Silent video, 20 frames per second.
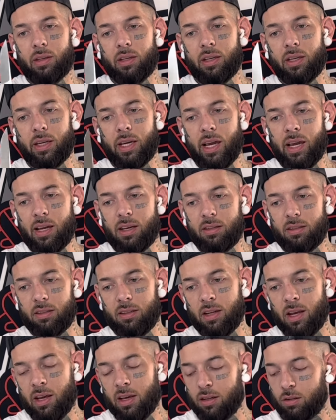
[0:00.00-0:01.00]
can't
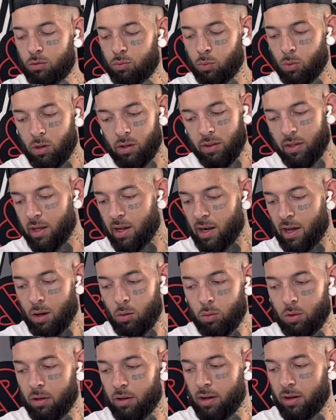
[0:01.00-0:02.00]
say it's one that I
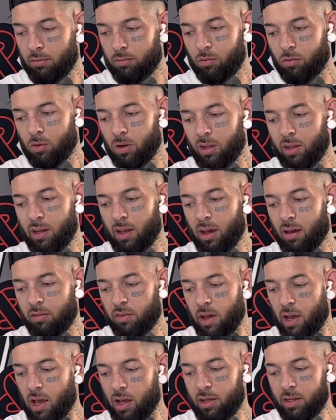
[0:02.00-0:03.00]
would really
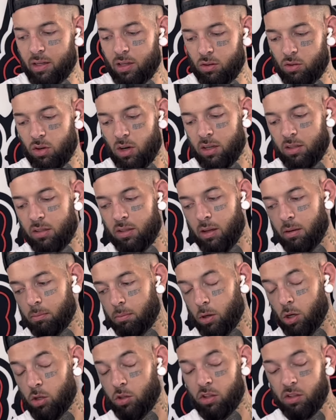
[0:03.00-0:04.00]
have any interest in
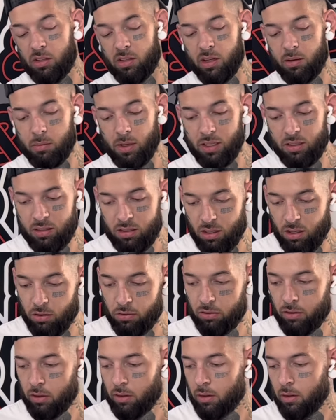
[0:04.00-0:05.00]
purchasing
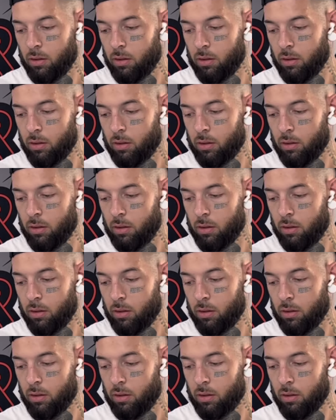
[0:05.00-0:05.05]
myself.